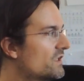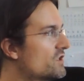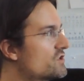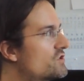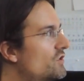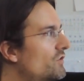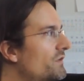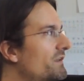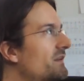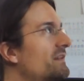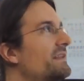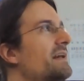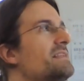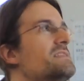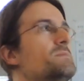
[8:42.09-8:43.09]
So
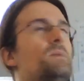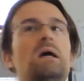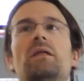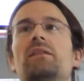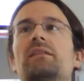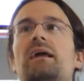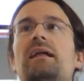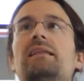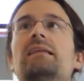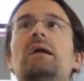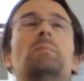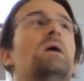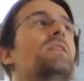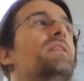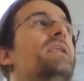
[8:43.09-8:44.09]
that's about
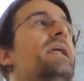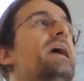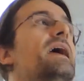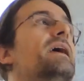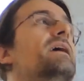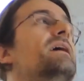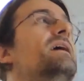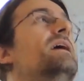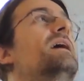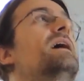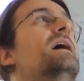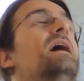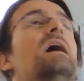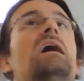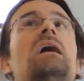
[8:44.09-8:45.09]
the neck.
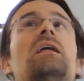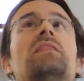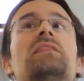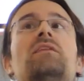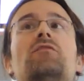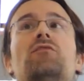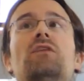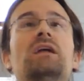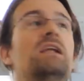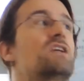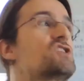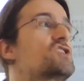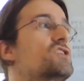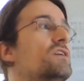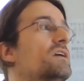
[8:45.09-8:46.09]
The
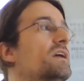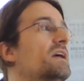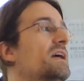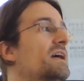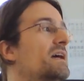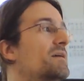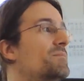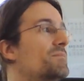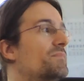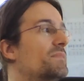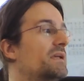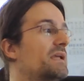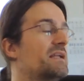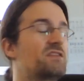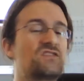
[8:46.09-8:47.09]
finish,
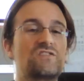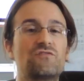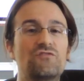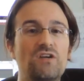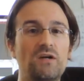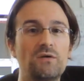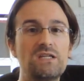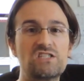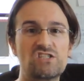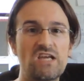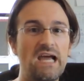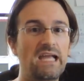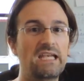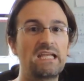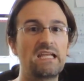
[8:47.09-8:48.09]
it's very
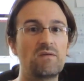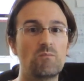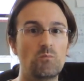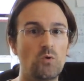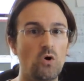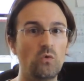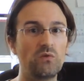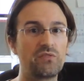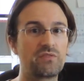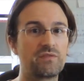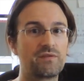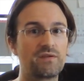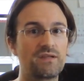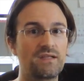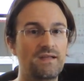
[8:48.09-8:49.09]
shiny in both.
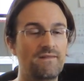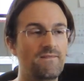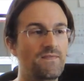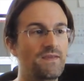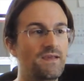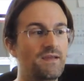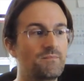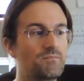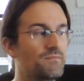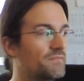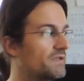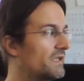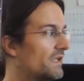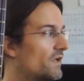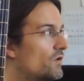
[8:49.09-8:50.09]

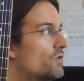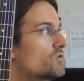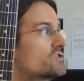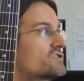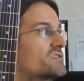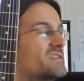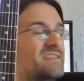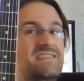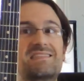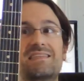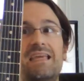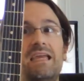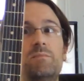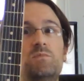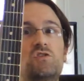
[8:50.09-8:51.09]
It looks the
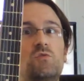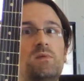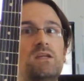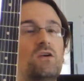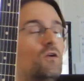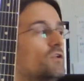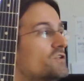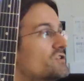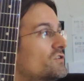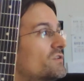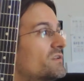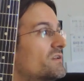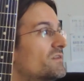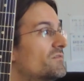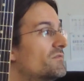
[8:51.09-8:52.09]
same to me also.
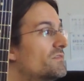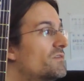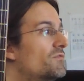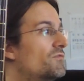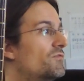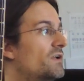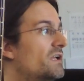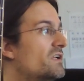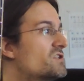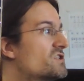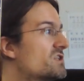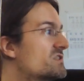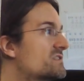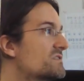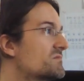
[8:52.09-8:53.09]
The finish
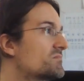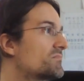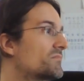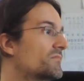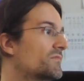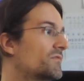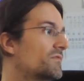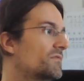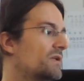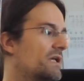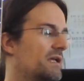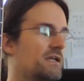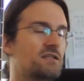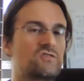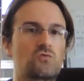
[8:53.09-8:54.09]

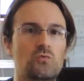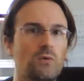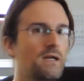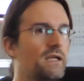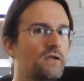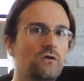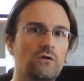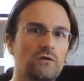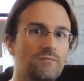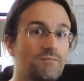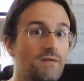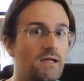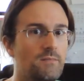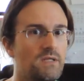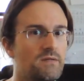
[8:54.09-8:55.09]
is really good.
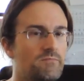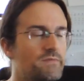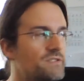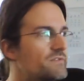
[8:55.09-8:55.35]
I mean,